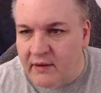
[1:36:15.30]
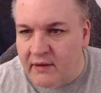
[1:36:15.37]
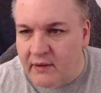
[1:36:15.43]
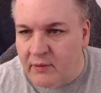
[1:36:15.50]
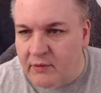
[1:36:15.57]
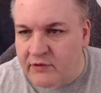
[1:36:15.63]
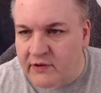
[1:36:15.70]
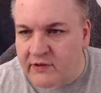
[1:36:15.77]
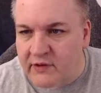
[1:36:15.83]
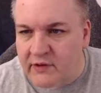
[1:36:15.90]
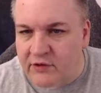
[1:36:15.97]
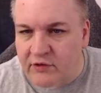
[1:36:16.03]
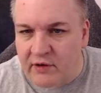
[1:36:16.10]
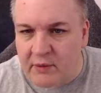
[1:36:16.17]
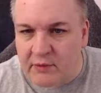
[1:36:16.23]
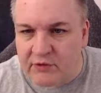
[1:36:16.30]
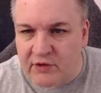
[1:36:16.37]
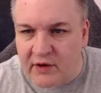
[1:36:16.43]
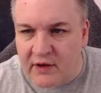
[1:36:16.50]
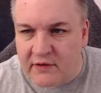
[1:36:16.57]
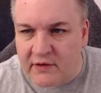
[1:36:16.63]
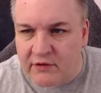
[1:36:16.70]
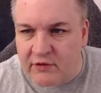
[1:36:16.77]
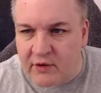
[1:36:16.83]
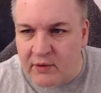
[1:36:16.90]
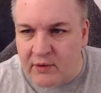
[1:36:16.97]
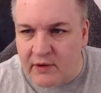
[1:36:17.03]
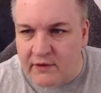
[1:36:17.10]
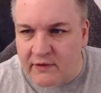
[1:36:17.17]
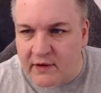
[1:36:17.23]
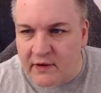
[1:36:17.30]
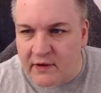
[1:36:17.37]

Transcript: was just in the stream. I was trying not to show his